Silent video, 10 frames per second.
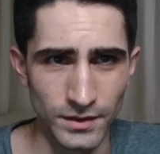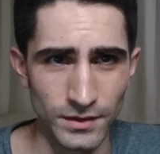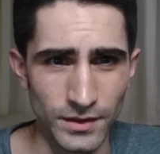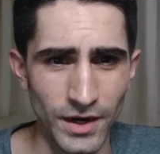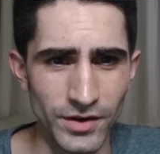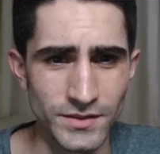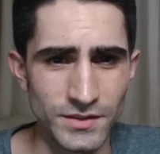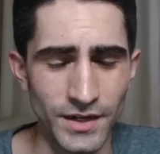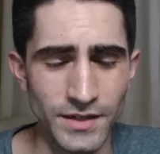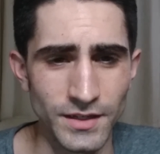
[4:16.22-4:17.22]
Your hair doesn't
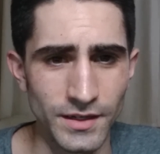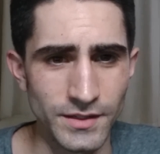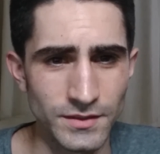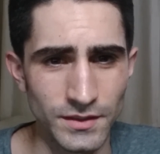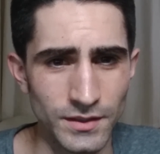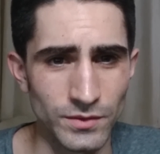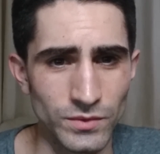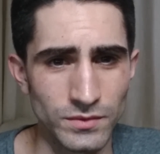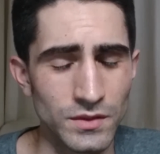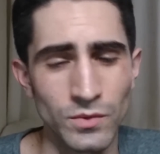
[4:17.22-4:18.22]
change that easily
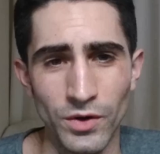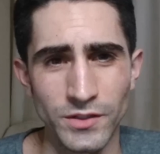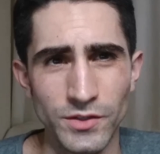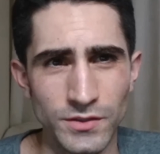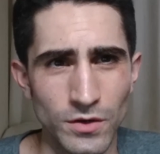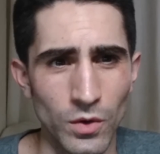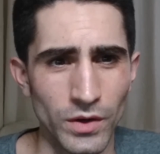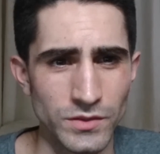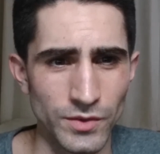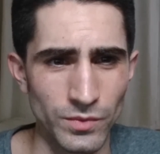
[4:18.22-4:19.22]
when it's used to growing a
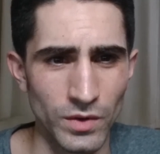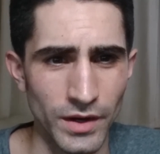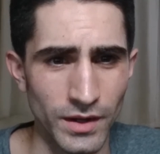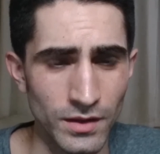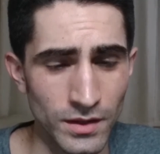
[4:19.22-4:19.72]
certain way.